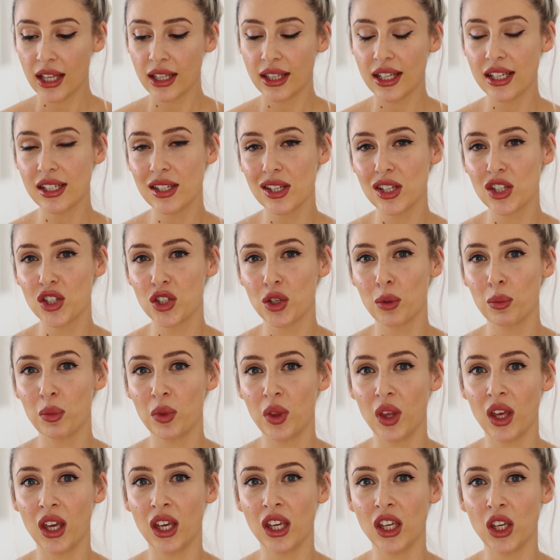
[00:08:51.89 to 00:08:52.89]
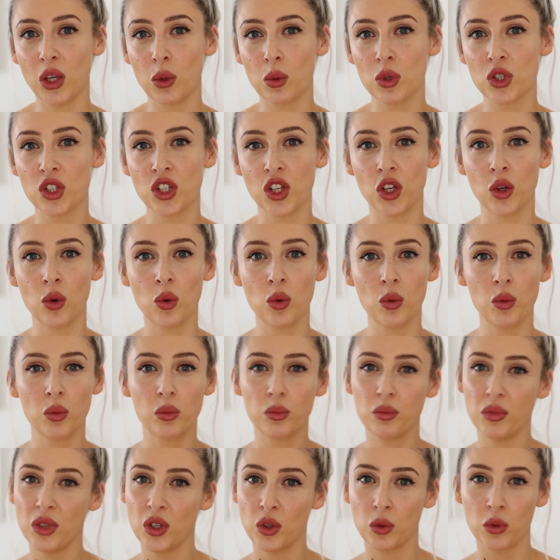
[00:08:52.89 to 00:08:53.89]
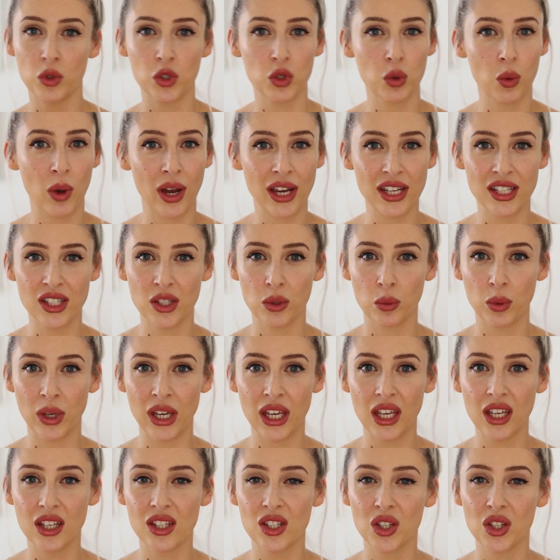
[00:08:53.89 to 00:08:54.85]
This is something you would do twice a week,